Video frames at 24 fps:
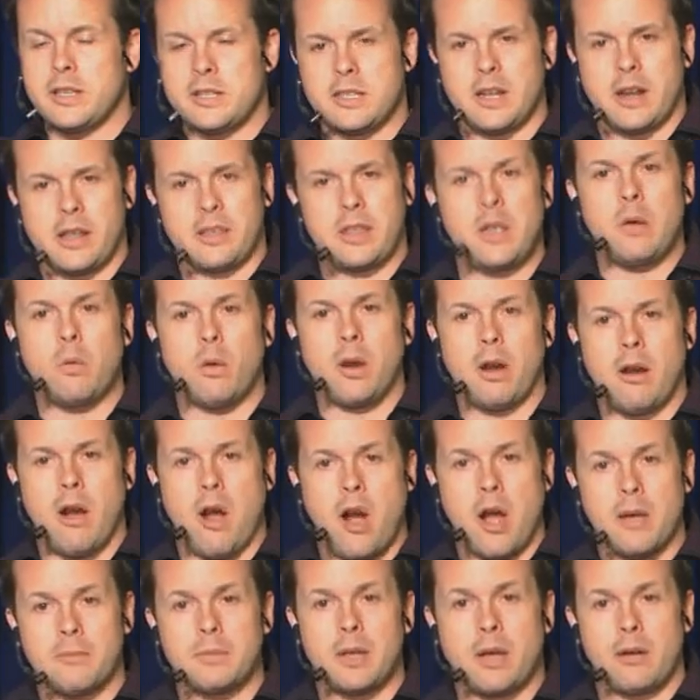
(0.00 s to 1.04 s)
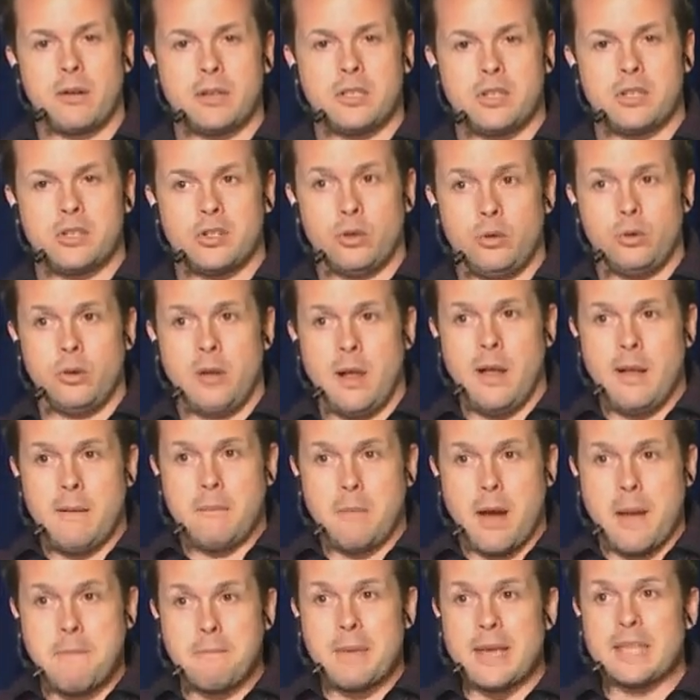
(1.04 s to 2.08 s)
is and I think where I'm going to do
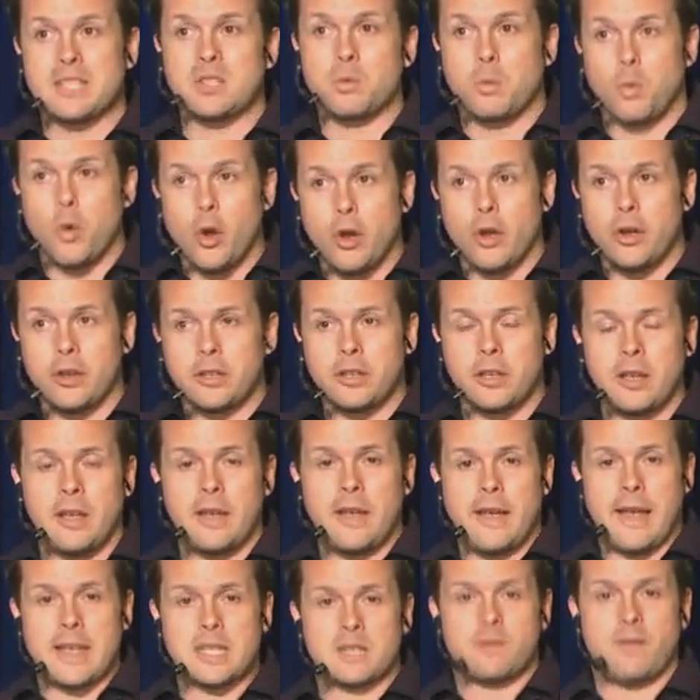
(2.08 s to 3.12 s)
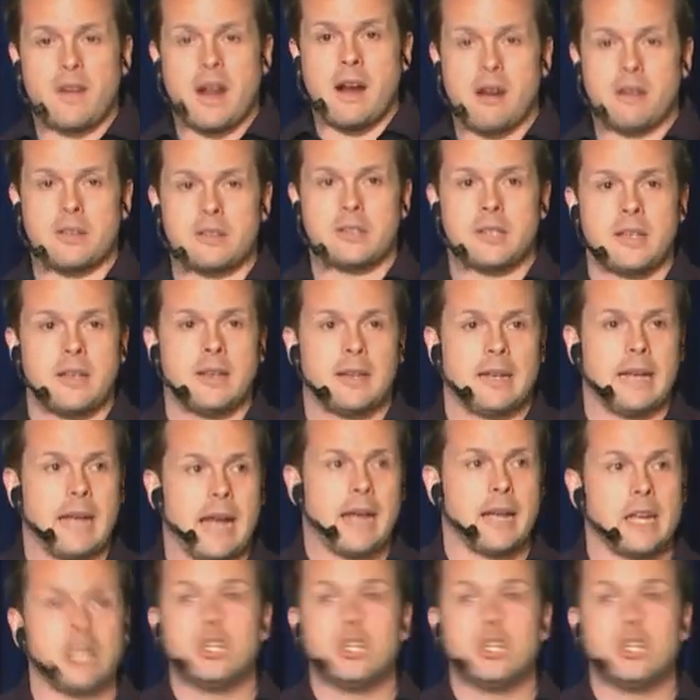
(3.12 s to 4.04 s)
my best work as far as uh,